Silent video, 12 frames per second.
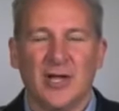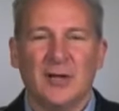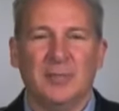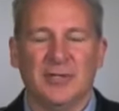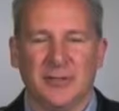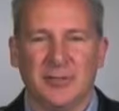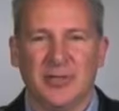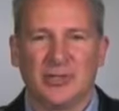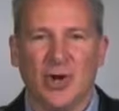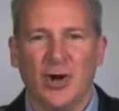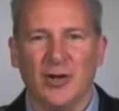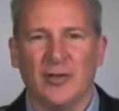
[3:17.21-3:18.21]
but the
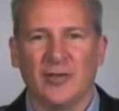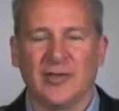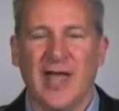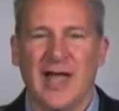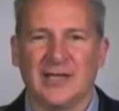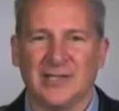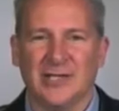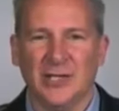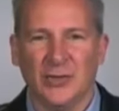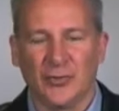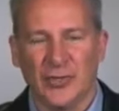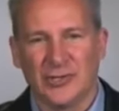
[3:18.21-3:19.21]
majority of the tax
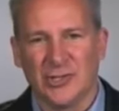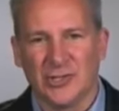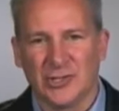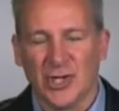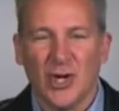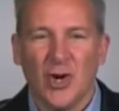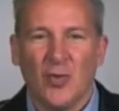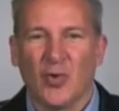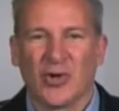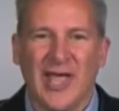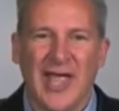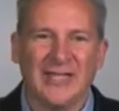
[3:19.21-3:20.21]
increases were
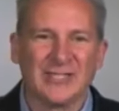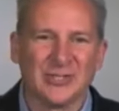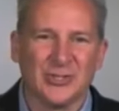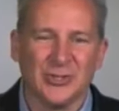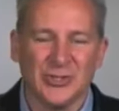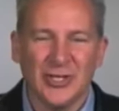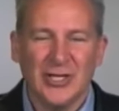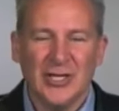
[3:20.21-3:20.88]
canceled.